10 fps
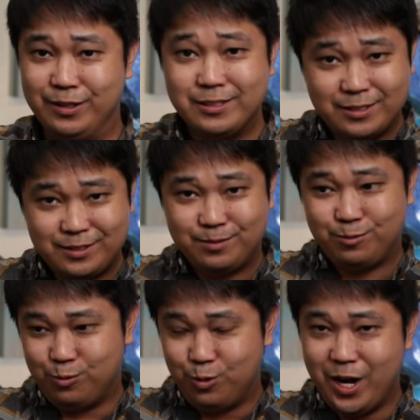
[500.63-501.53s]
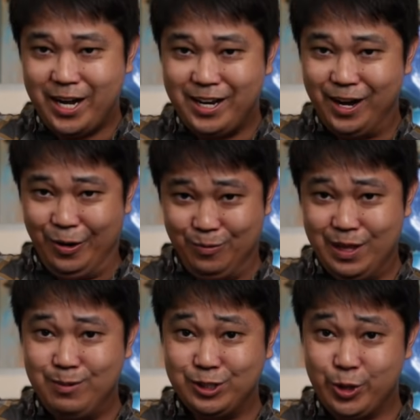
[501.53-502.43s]
It's right here.
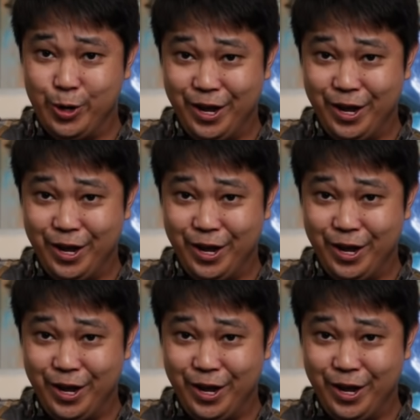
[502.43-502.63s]
Let me show